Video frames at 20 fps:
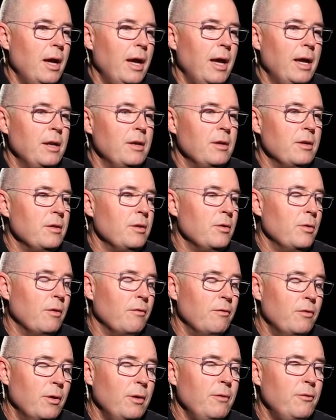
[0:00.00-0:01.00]
And there are
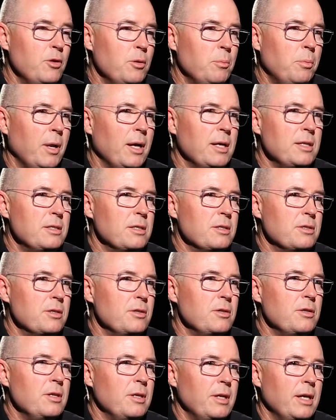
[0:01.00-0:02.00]
very few places
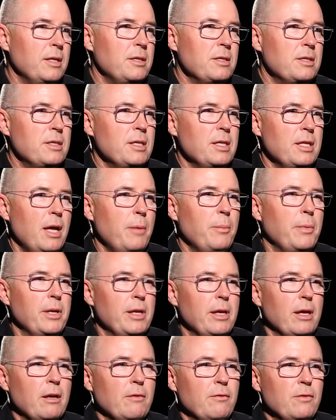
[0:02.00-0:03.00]
that you can get to see that
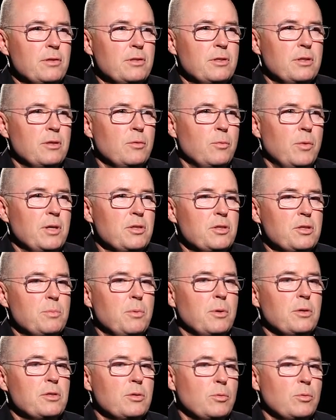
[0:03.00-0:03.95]
many elephants in the one spot.